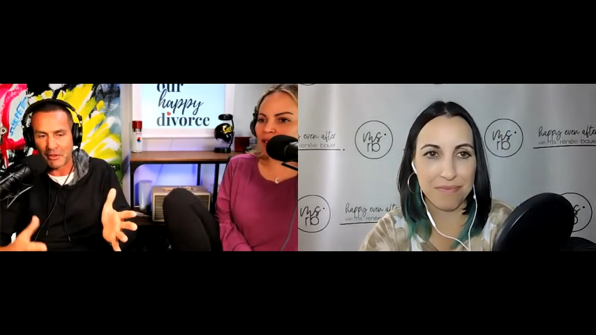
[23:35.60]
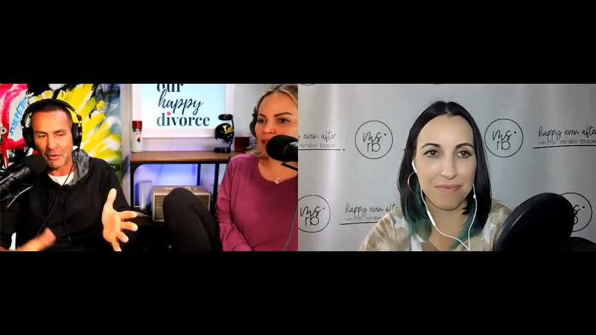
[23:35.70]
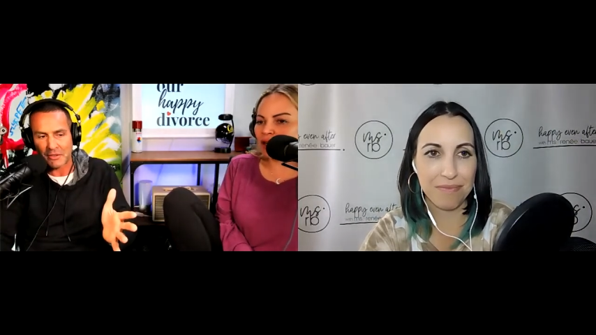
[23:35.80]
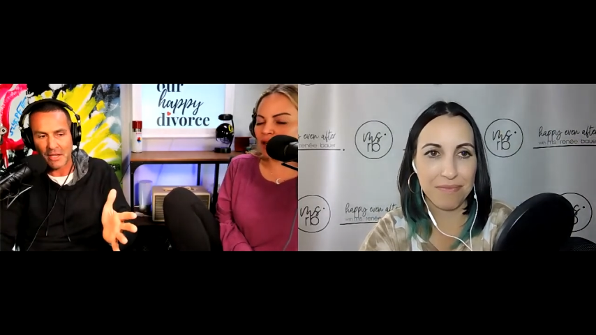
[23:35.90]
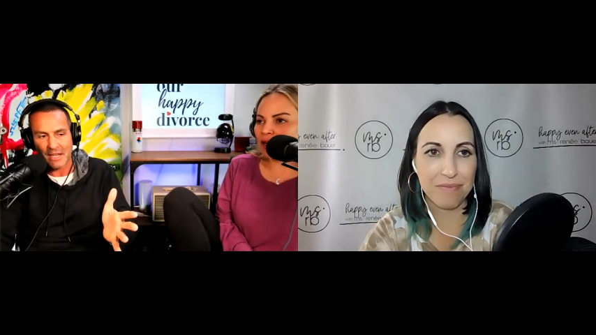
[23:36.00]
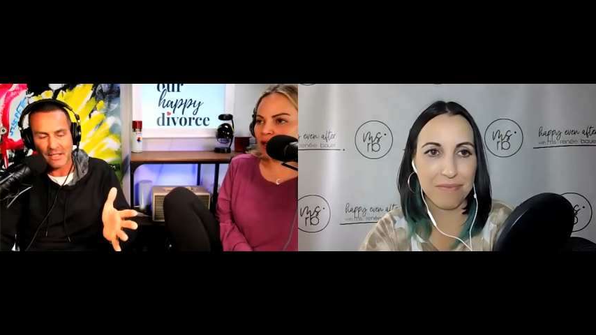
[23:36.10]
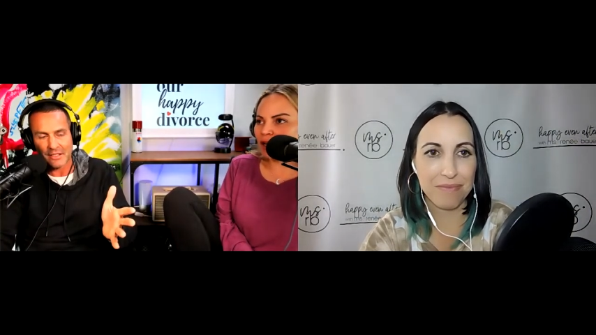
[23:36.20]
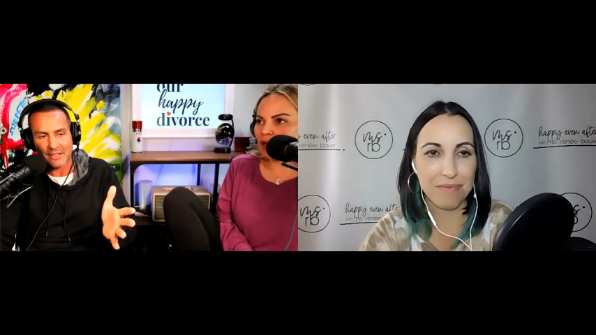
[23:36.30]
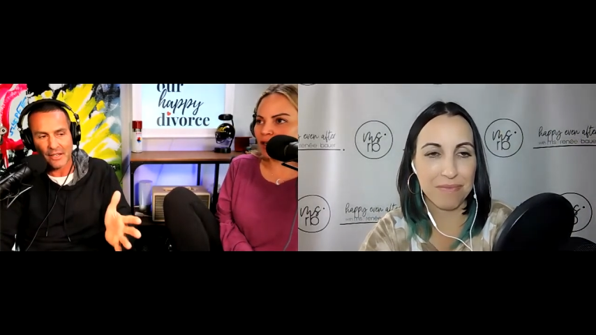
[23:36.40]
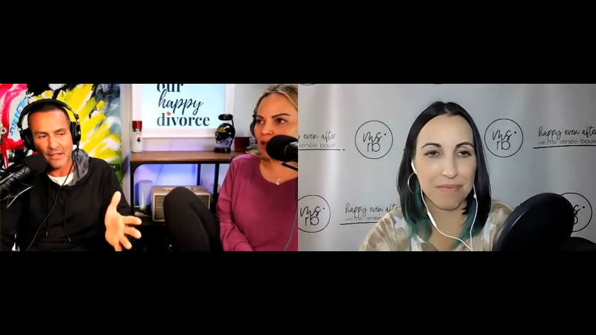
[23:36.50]
Speaker 1: thoughts and
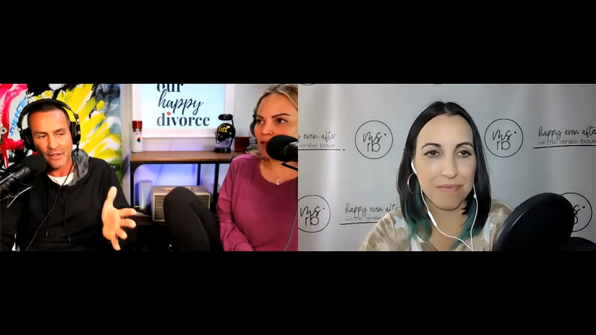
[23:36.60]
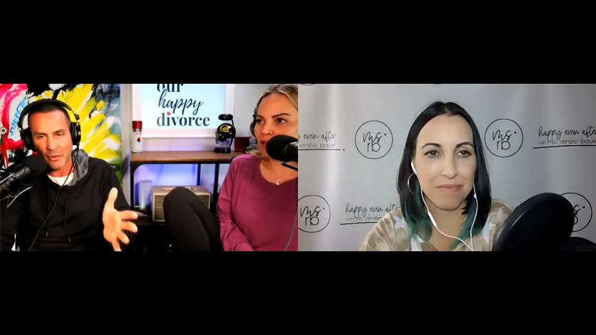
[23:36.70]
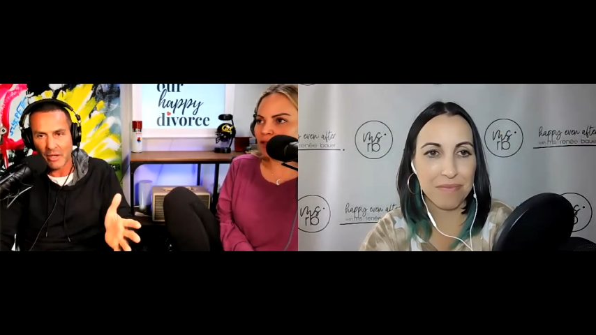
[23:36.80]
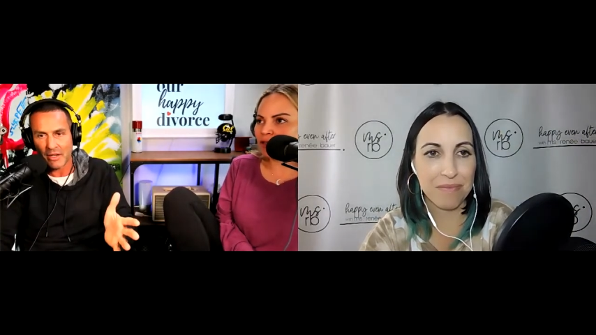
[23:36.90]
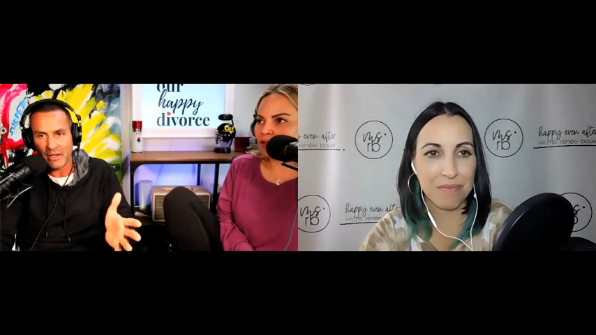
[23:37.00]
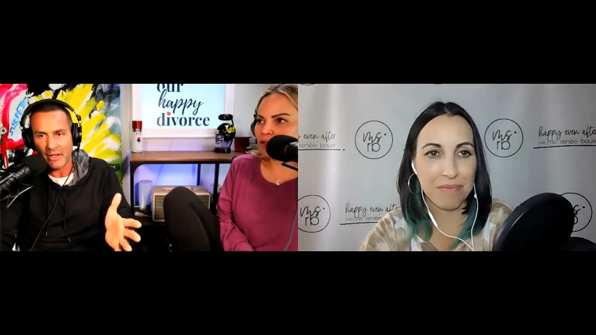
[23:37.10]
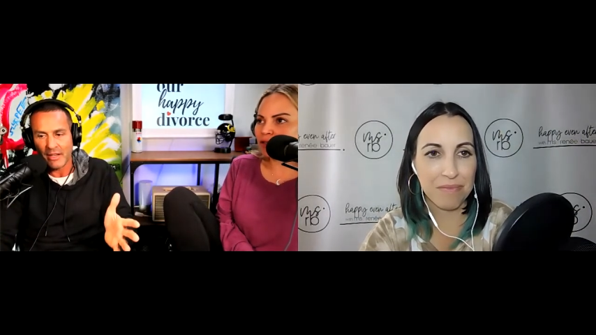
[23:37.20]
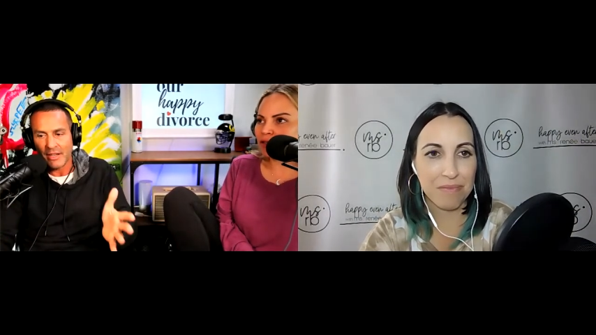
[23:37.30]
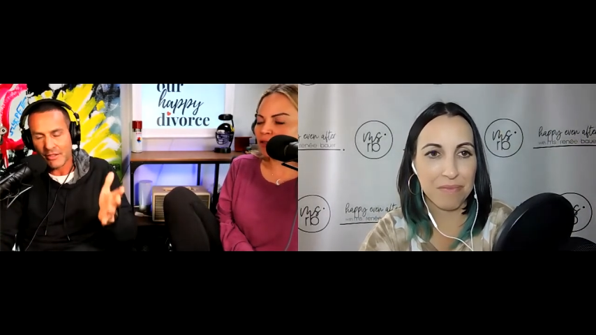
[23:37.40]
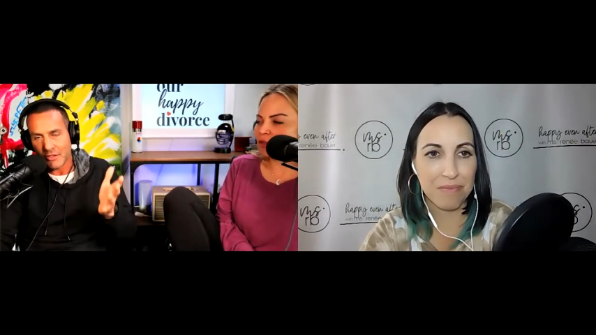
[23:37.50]
said you know what
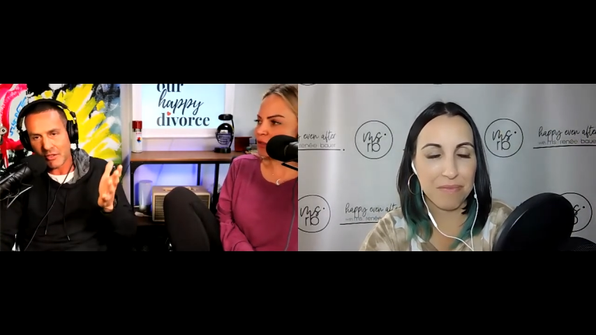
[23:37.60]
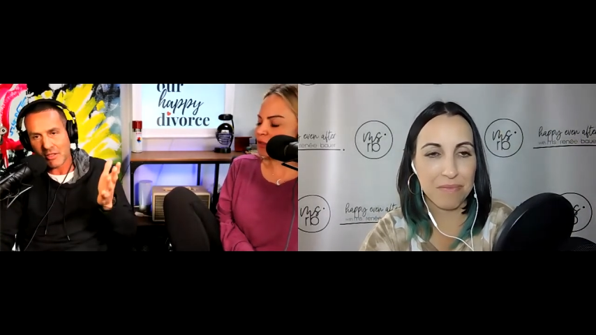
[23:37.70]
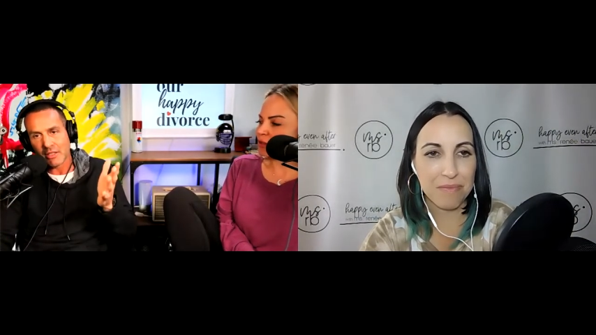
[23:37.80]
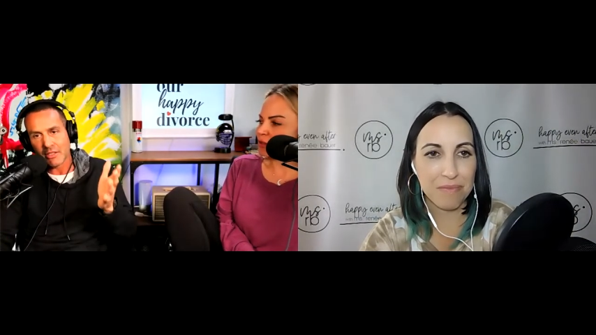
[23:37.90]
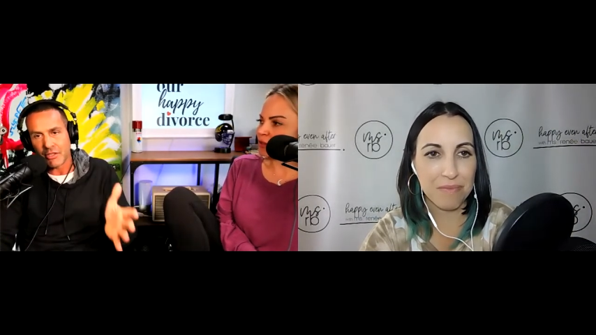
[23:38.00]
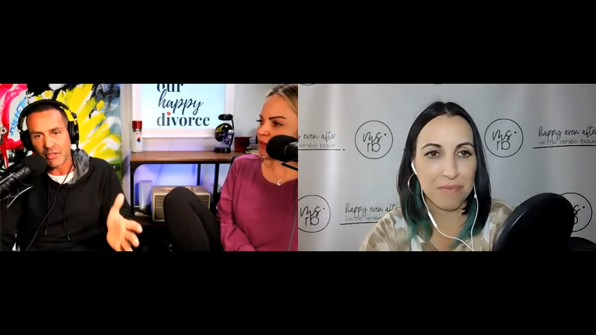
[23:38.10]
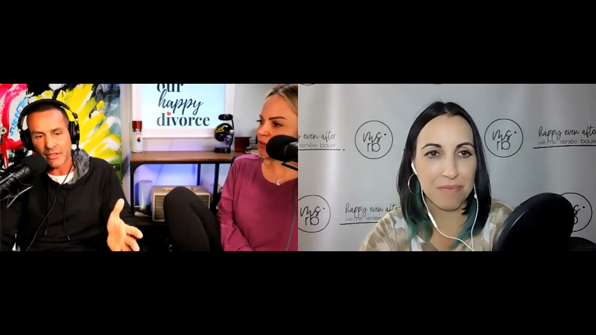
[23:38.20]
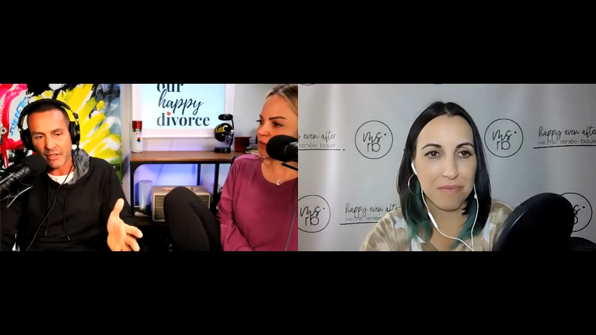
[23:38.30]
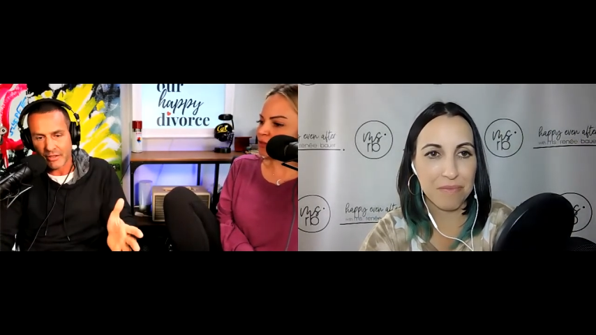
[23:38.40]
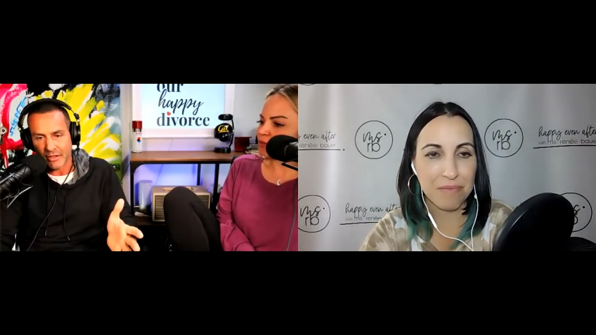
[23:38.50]
just the logistics of it